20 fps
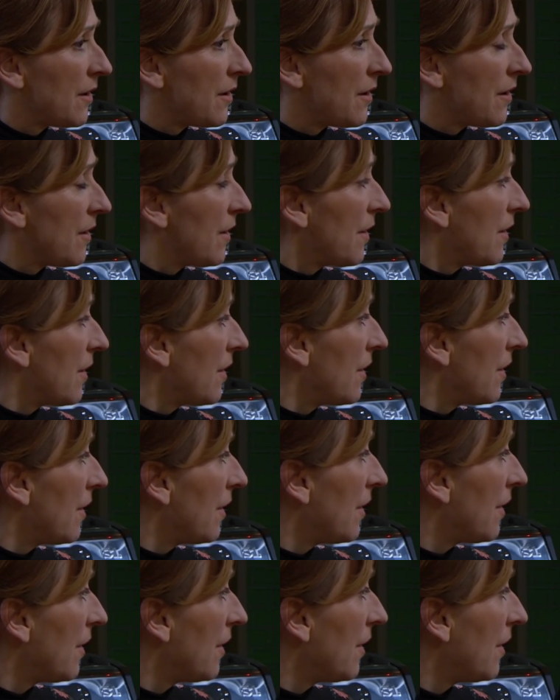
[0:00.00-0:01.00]

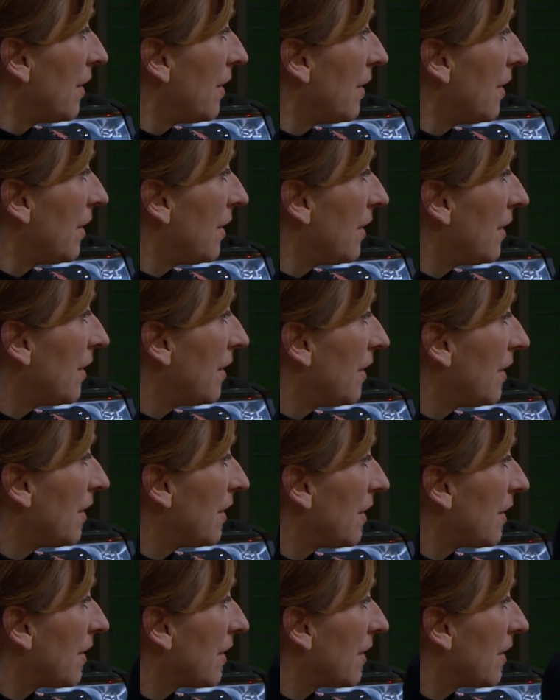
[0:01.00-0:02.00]

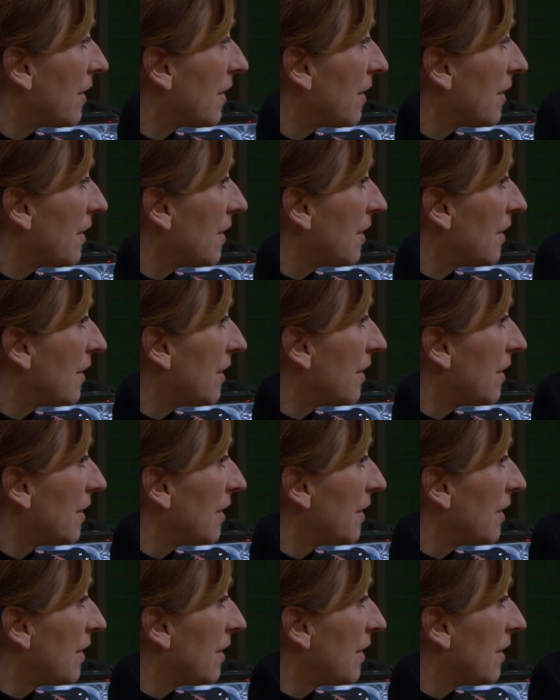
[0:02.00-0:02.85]
(silent)